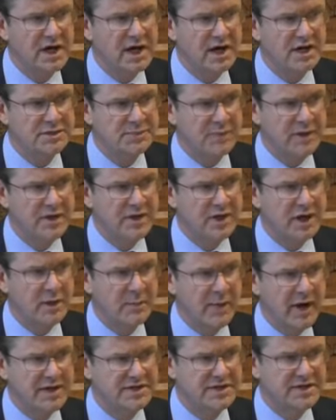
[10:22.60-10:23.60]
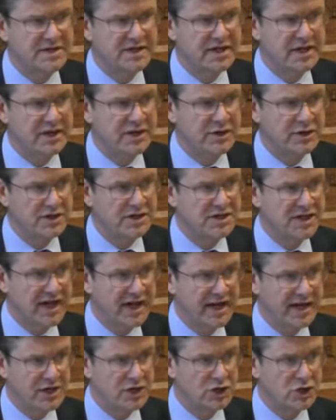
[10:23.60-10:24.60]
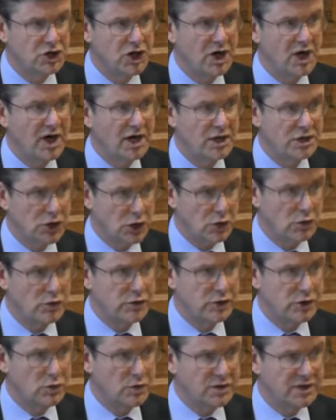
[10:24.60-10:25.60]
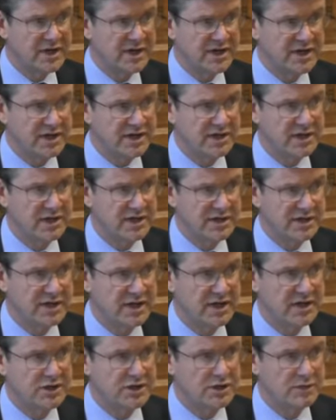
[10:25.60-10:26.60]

has been the capacity that SAGE told you was needed at this stage?